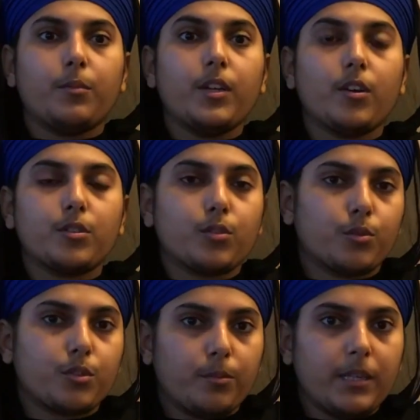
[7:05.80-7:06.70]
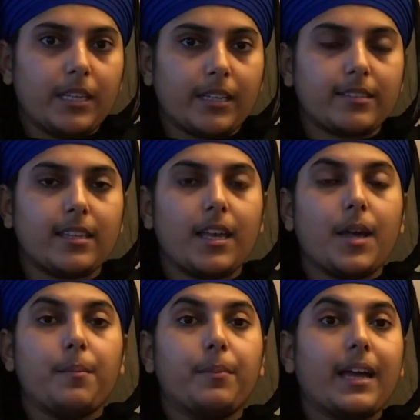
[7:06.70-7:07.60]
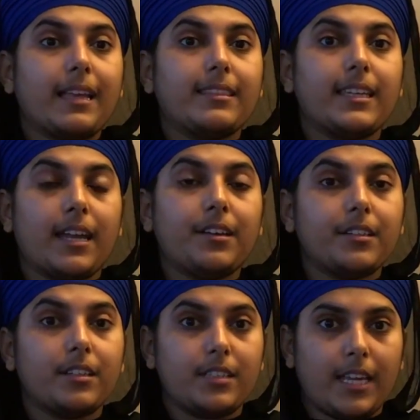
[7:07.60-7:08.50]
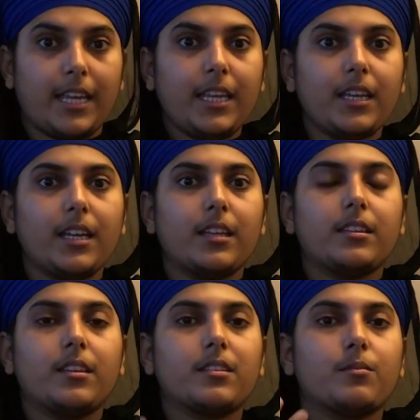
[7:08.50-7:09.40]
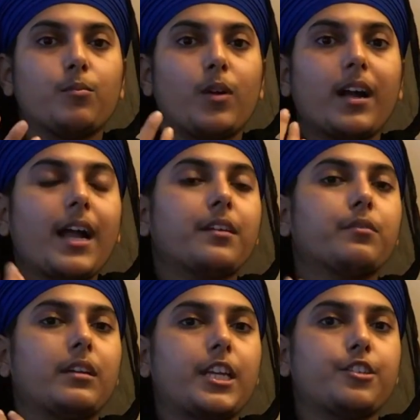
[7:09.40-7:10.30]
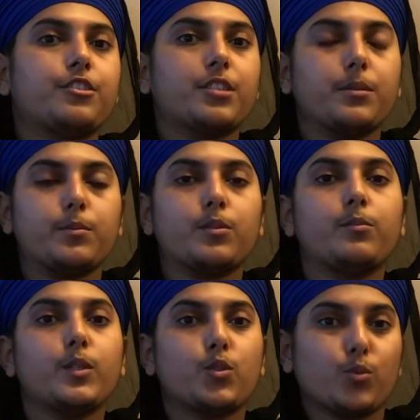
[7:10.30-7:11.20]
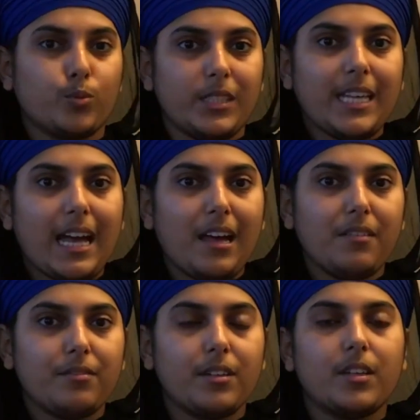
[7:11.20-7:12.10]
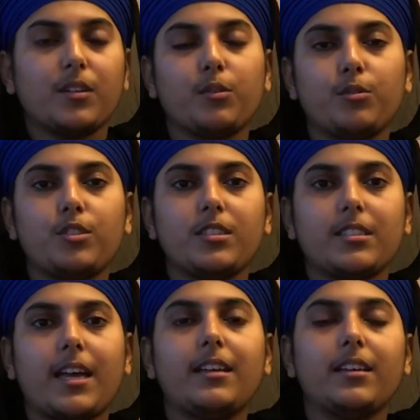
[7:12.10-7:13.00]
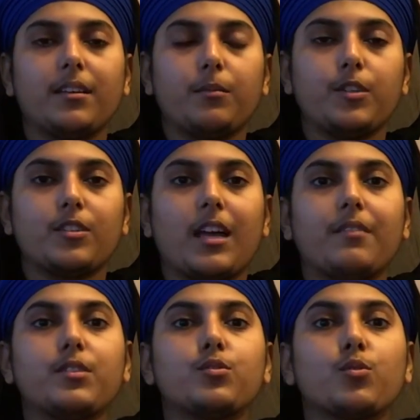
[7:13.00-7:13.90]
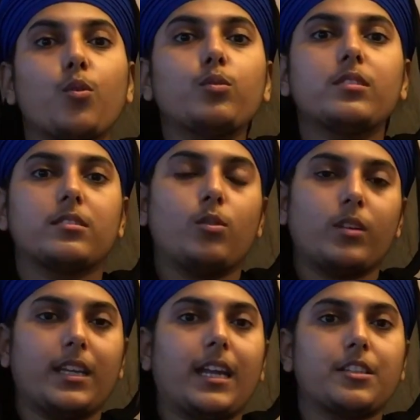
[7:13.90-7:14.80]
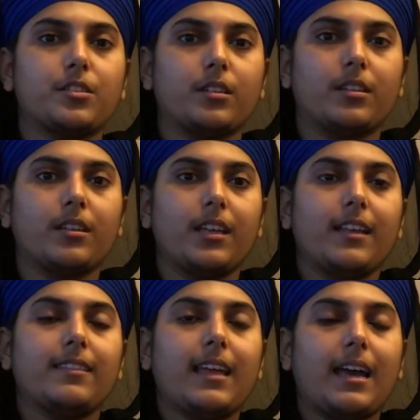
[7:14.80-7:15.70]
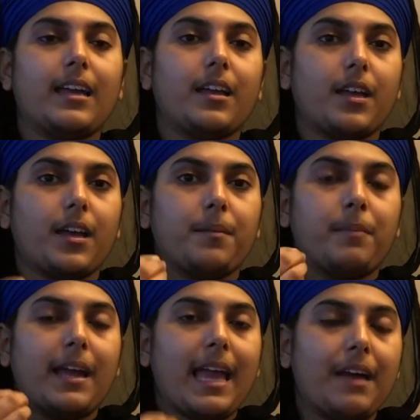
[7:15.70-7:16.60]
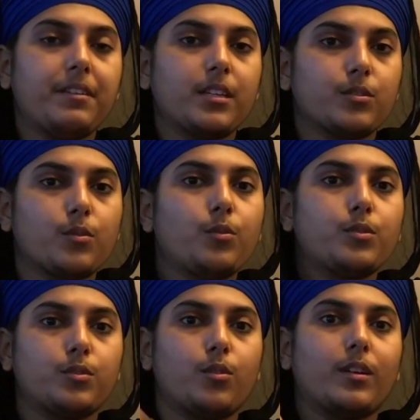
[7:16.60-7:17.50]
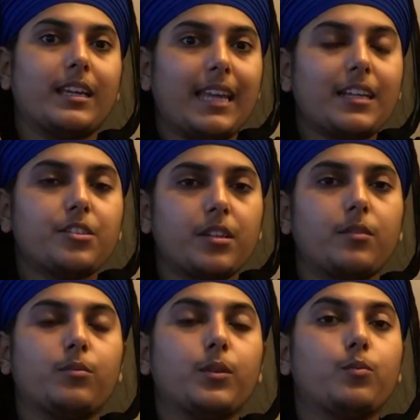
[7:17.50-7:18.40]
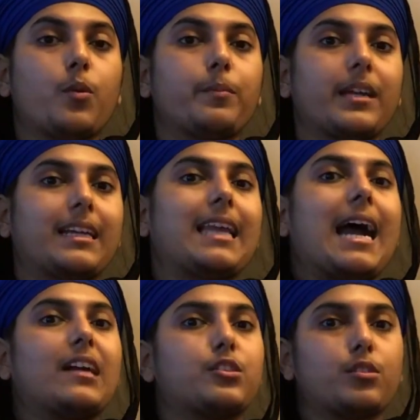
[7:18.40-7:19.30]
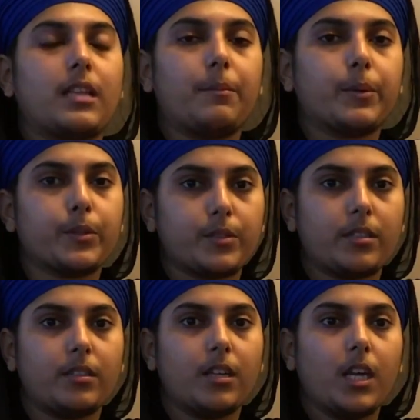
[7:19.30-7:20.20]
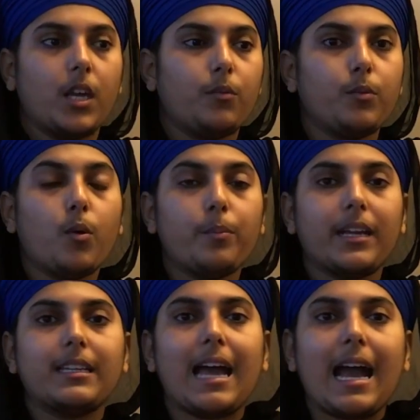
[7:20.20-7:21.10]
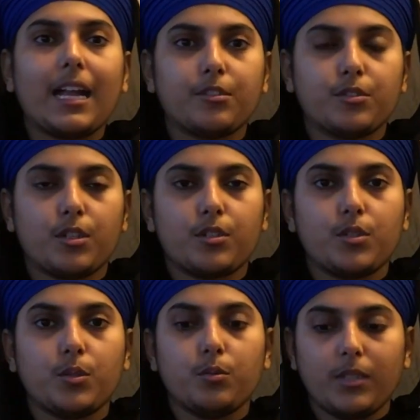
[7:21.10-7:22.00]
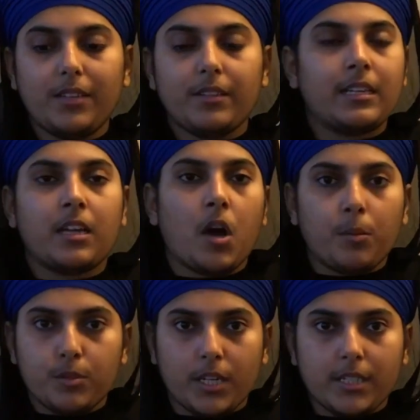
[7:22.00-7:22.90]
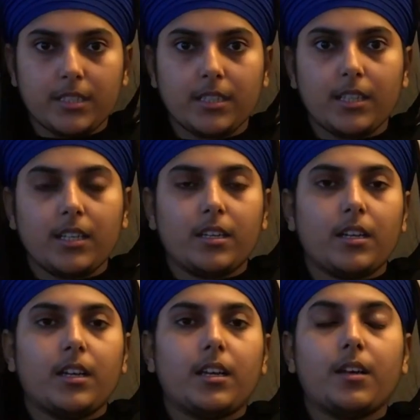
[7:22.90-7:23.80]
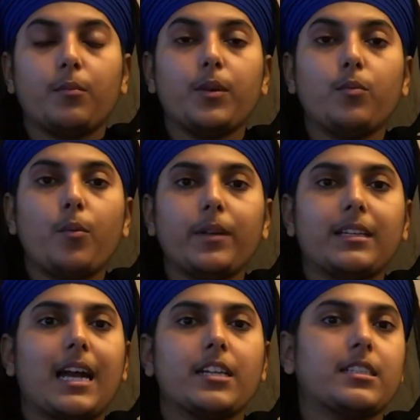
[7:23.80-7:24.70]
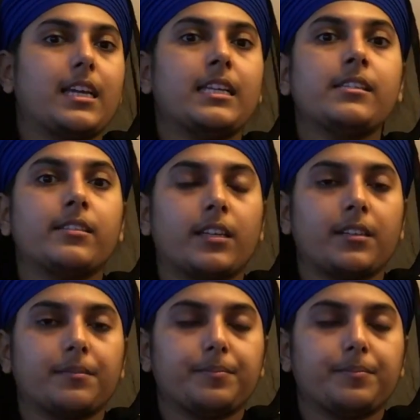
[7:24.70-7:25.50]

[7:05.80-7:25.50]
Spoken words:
We are social beings. But at the end of the day, what kind of relationship should we truly have? Guruji said, we should have a soul-to-soul connection. That by having a soul-to-soul connection, we won't be attached to that person. We won't be attached to even an object. We won't be attached to anything.